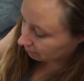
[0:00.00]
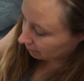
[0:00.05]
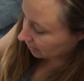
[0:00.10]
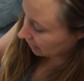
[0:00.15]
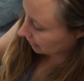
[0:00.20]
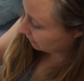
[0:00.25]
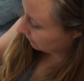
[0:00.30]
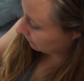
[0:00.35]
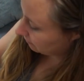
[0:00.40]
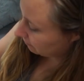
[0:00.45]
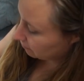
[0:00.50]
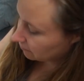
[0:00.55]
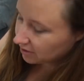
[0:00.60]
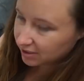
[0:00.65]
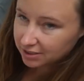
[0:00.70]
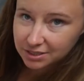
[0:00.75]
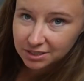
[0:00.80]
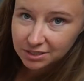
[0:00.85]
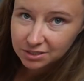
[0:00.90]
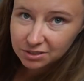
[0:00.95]
Yeah,
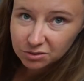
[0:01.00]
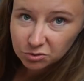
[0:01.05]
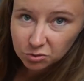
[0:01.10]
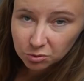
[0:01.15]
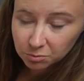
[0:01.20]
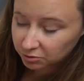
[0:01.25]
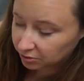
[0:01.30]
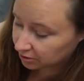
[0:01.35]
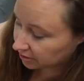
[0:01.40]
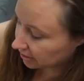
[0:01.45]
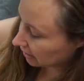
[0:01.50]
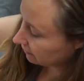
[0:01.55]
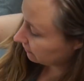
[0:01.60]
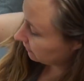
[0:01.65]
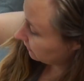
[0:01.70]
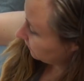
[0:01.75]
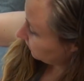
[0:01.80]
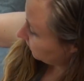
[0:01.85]
it's just normal stuff.